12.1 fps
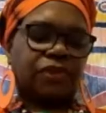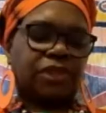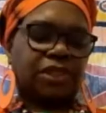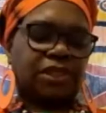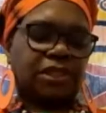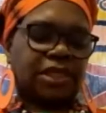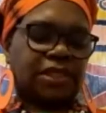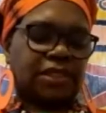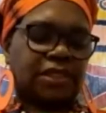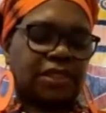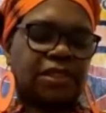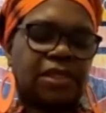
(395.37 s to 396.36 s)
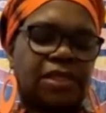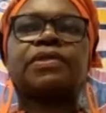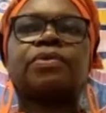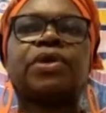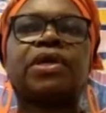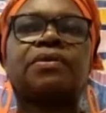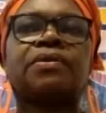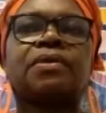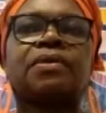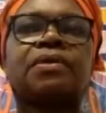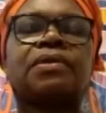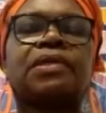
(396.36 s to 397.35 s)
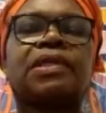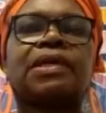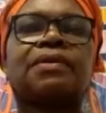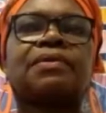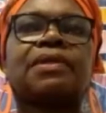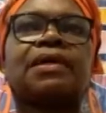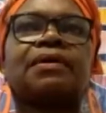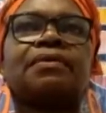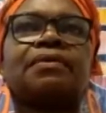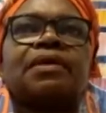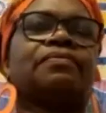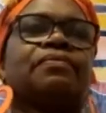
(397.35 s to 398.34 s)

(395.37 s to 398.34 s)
just exercise. We are on lockdown now.